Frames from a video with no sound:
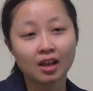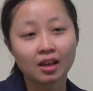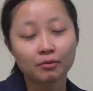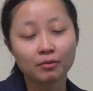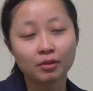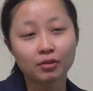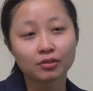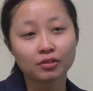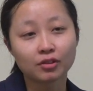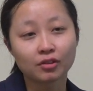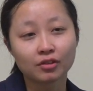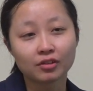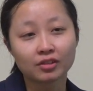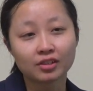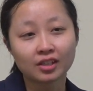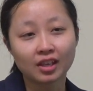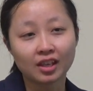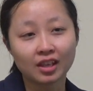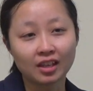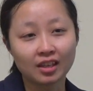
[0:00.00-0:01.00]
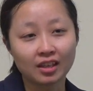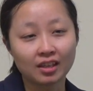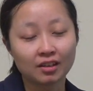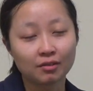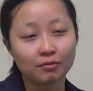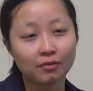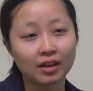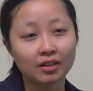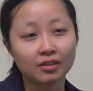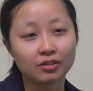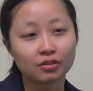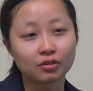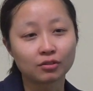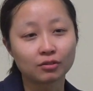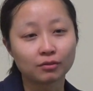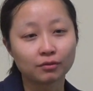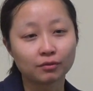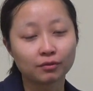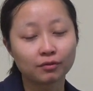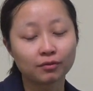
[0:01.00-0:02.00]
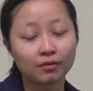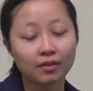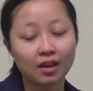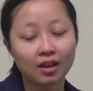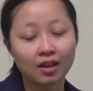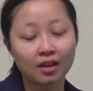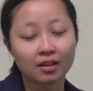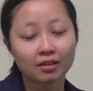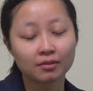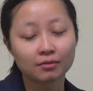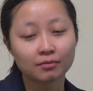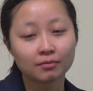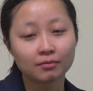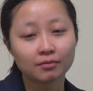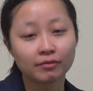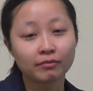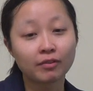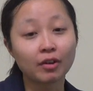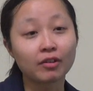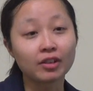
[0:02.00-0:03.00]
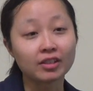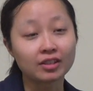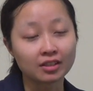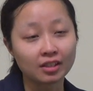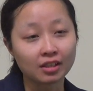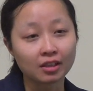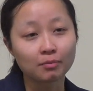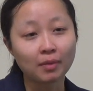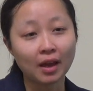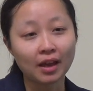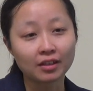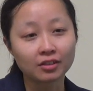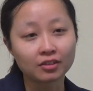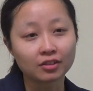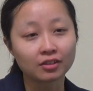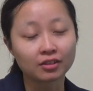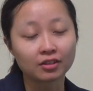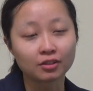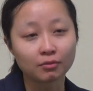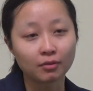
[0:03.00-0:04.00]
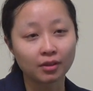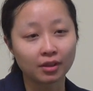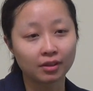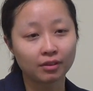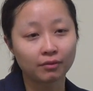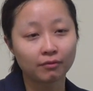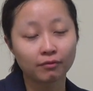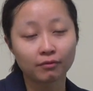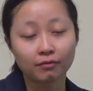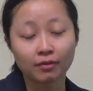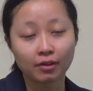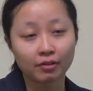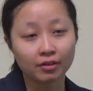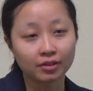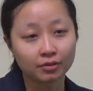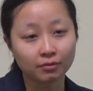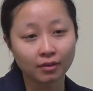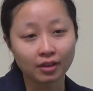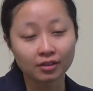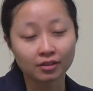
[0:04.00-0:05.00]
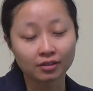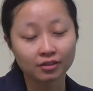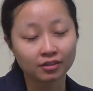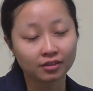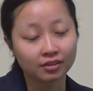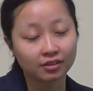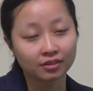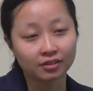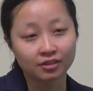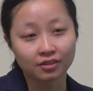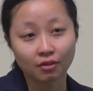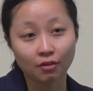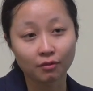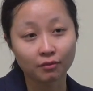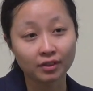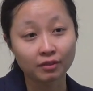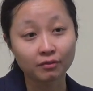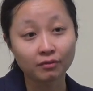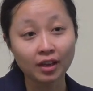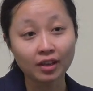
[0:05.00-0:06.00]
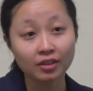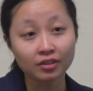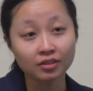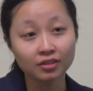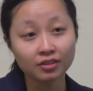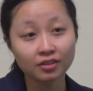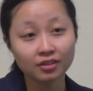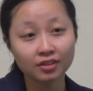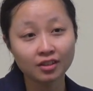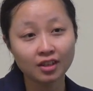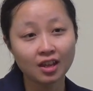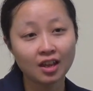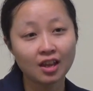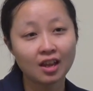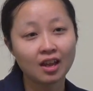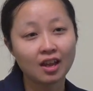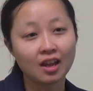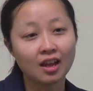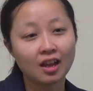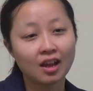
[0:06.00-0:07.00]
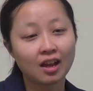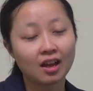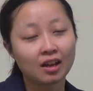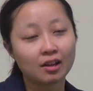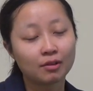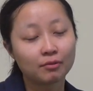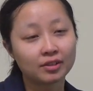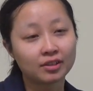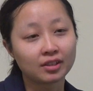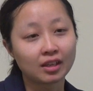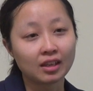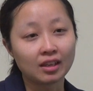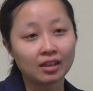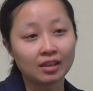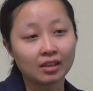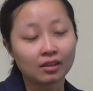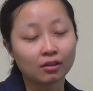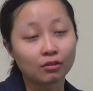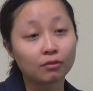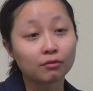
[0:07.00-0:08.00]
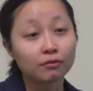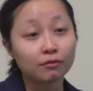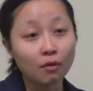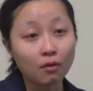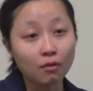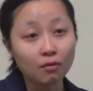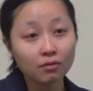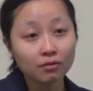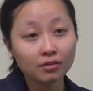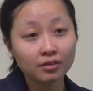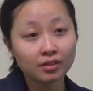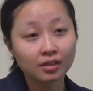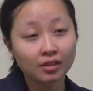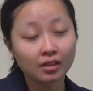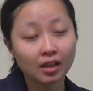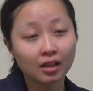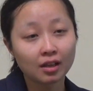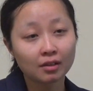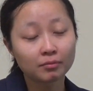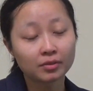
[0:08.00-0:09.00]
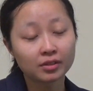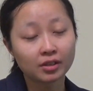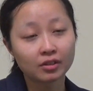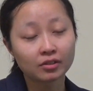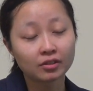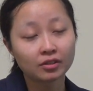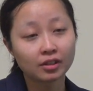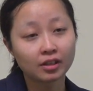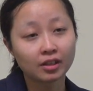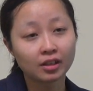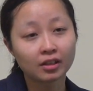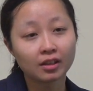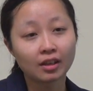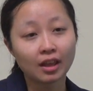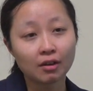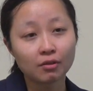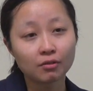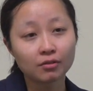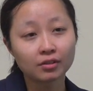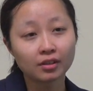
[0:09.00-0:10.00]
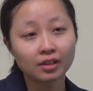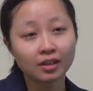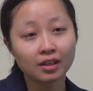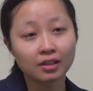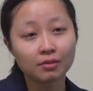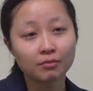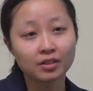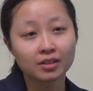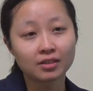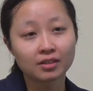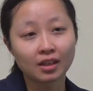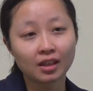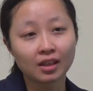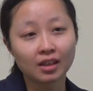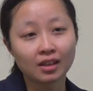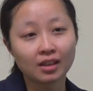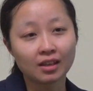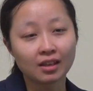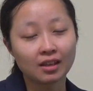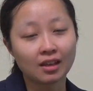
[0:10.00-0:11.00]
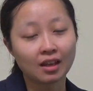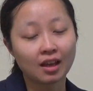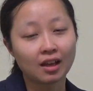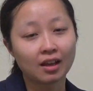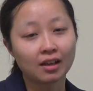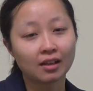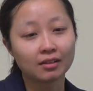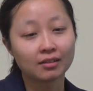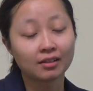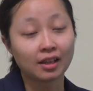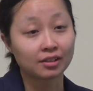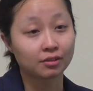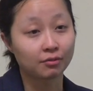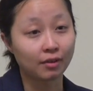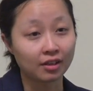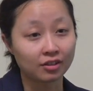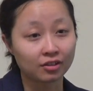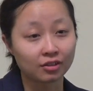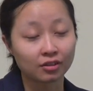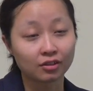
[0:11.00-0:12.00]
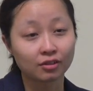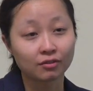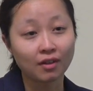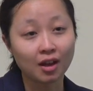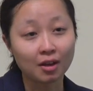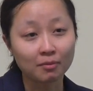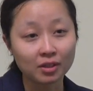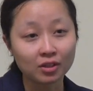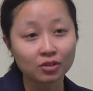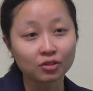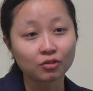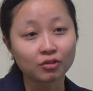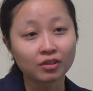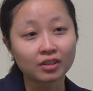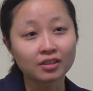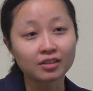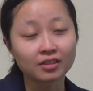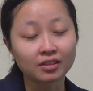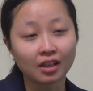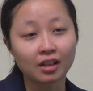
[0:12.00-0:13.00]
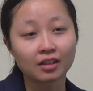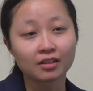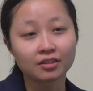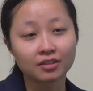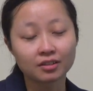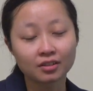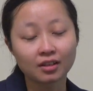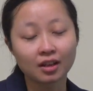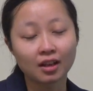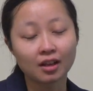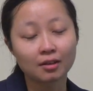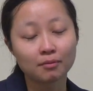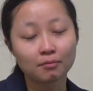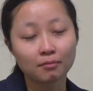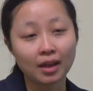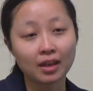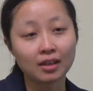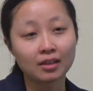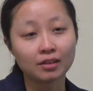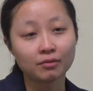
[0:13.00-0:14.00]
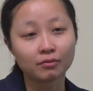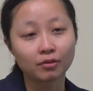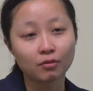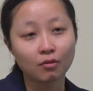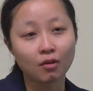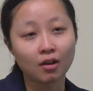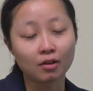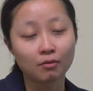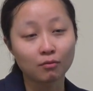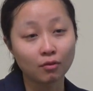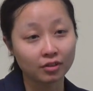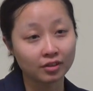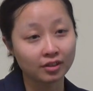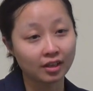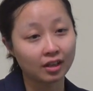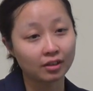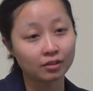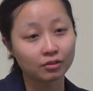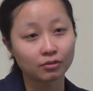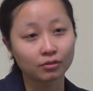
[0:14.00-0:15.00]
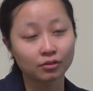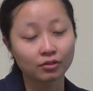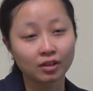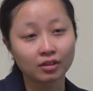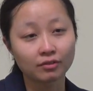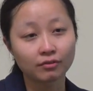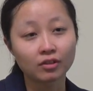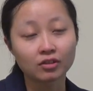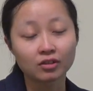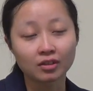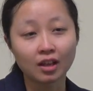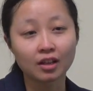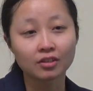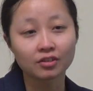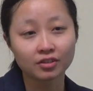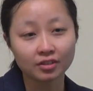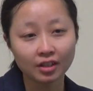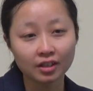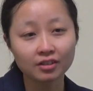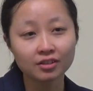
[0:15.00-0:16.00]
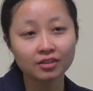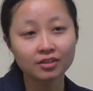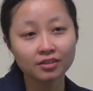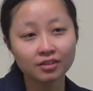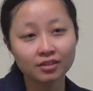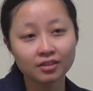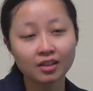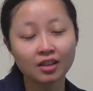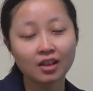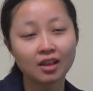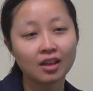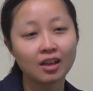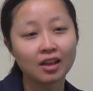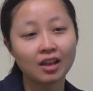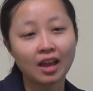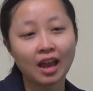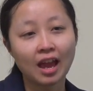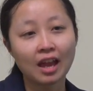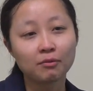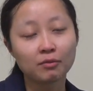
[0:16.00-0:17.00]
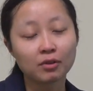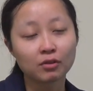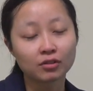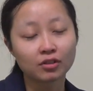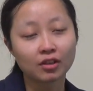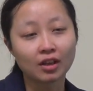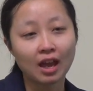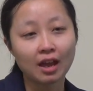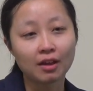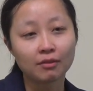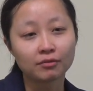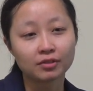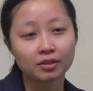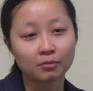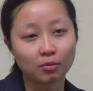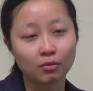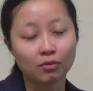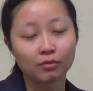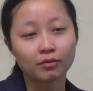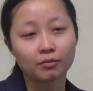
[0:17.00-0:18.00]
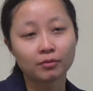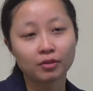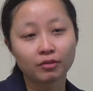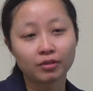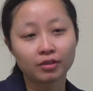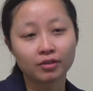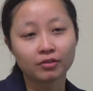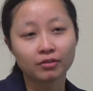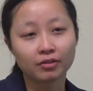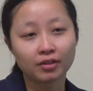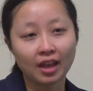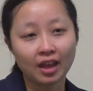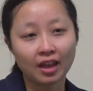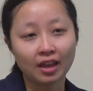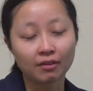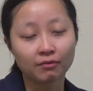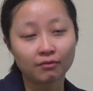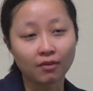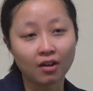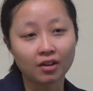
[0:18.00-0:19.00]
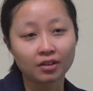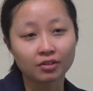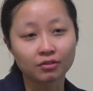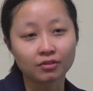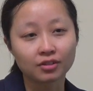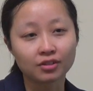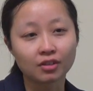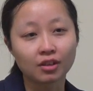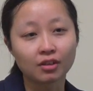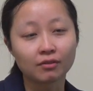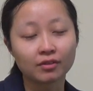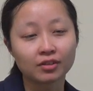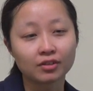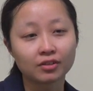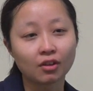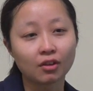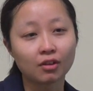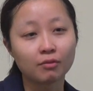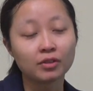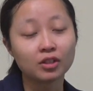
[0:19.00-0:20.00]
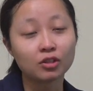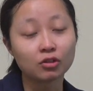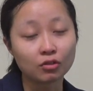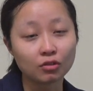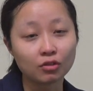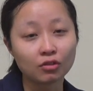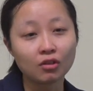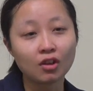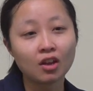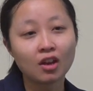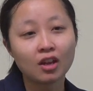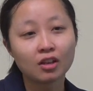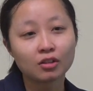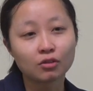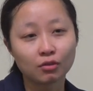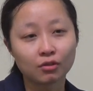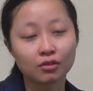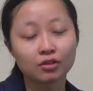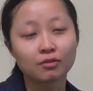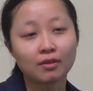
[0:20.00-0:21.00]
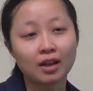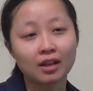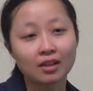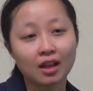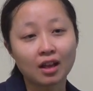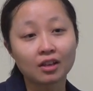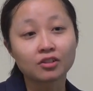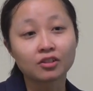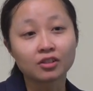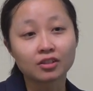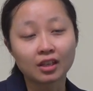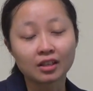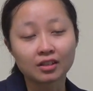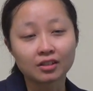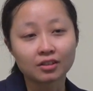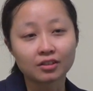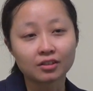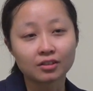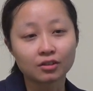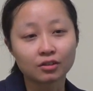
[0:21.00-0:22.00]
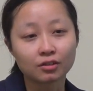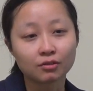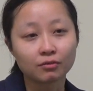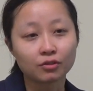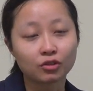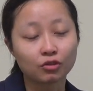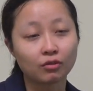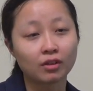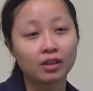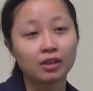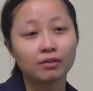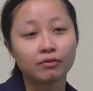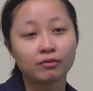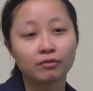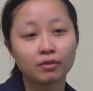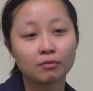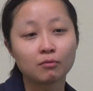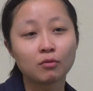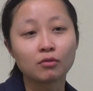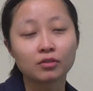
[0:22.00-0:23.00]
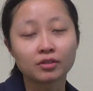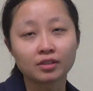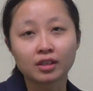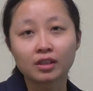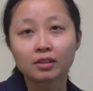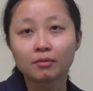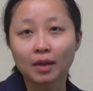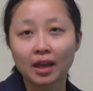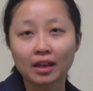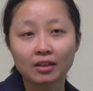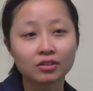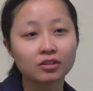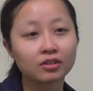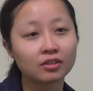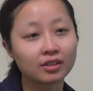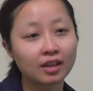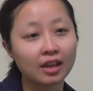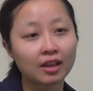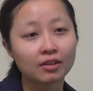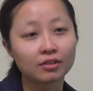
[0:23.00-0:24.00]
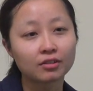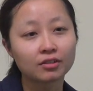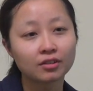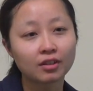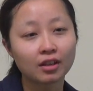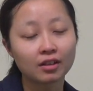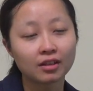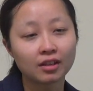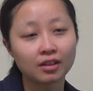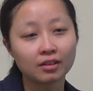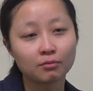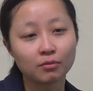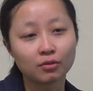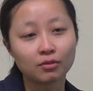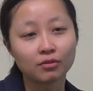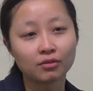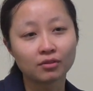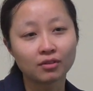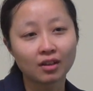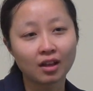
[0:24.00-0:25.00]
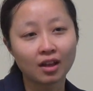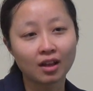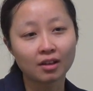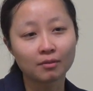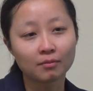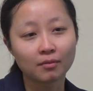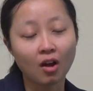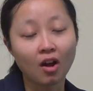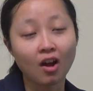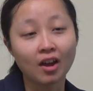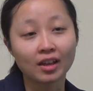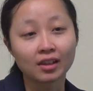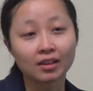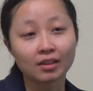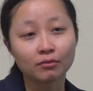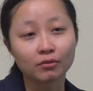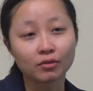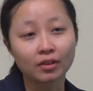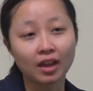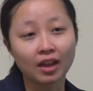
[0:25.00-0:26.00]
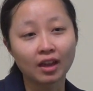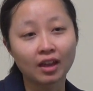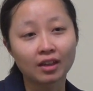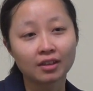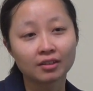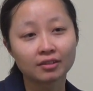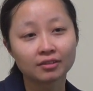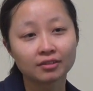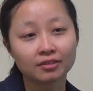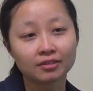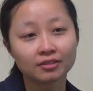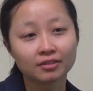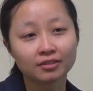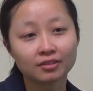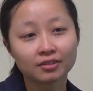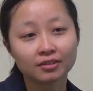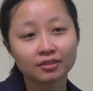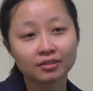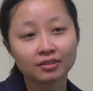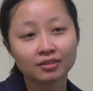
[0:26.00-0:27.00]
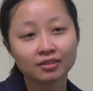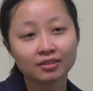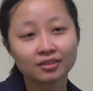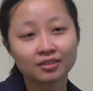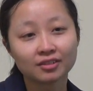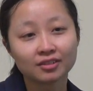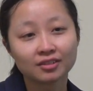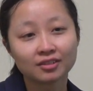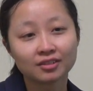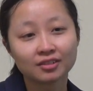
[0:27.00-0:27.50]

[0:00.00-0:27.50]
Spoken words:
We also see a range of very sick patients with various ranges of infections. We see a lot of falls, potentially in the elderly. We see lacerations, farm injuries that may require washout or transfer to larger centres. And we also have support from the Critical Care Advisory Service. So we do talk to our larger centres to retrieve the more sicker patients out that need more higher level care.